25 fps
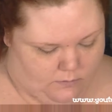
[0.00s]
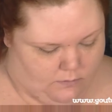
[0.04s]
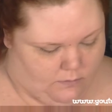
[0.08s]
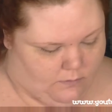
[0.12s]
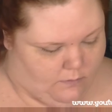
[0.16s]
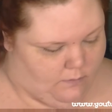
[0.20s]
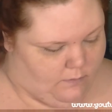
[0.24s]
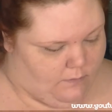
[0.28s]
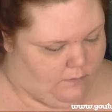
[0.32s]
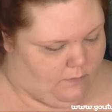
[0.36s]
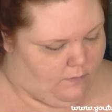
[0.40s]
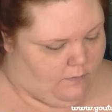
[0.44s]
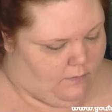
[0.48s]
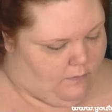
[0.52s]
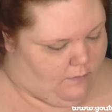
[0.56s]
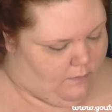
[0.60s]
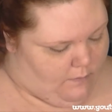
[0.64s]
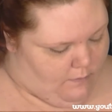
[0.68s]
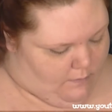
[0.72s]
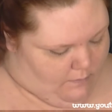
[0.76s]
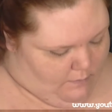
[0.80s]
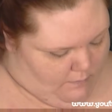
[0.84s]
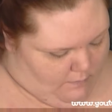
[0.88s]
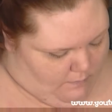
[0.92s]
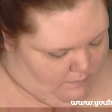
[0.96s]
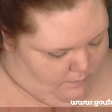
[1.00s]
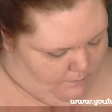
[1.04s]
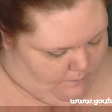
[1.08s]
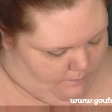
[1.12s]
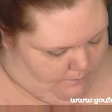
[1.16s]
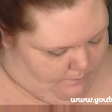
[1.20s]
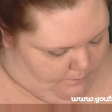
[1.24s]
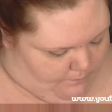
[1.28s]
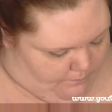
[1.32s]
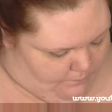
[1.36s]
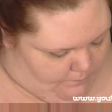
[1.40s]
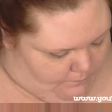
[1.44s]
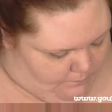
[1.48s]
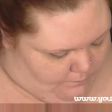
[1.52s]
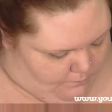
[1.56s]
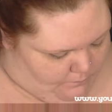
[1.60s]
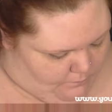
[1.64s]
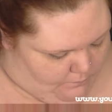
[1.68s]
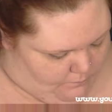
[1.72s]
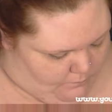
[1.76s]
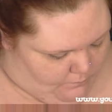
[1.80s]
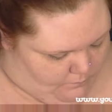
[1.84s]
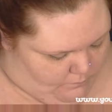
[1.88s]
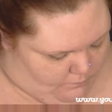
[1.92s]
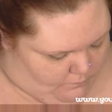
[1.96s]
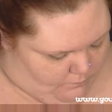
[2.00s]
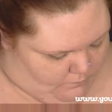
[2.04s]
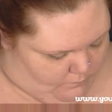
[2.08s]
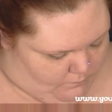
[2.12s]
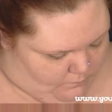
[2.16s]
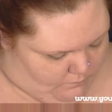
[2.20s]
[no speech]